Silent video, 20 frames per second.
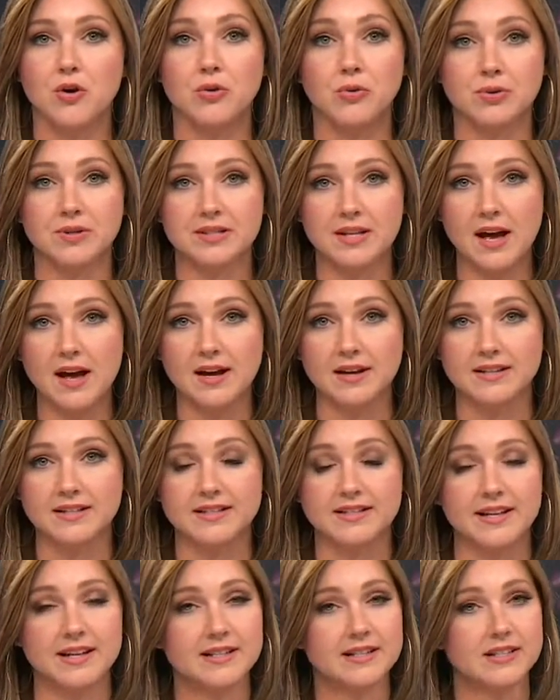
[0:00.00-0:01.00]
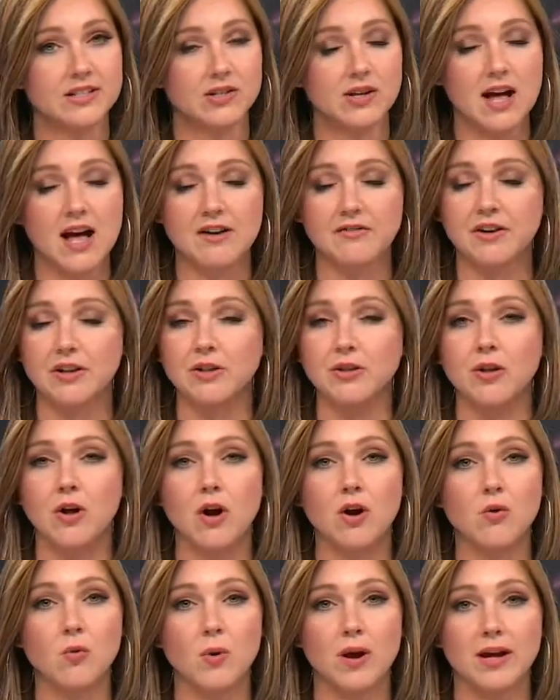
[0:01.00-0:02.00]
who says they still have a
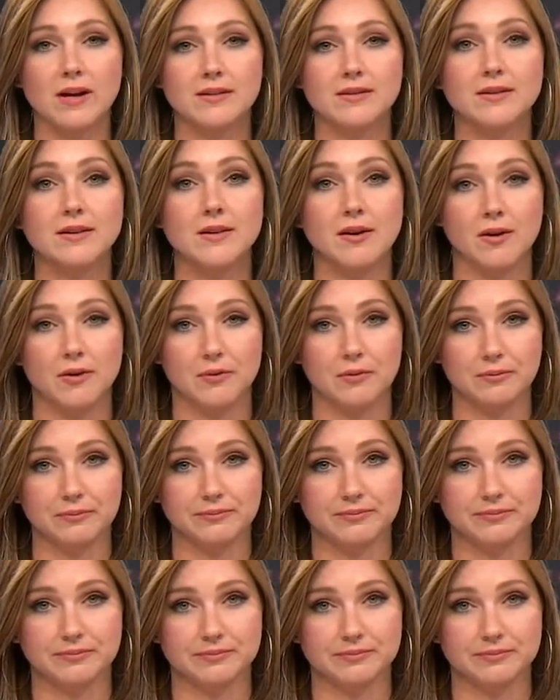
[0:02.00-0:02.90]
long way to go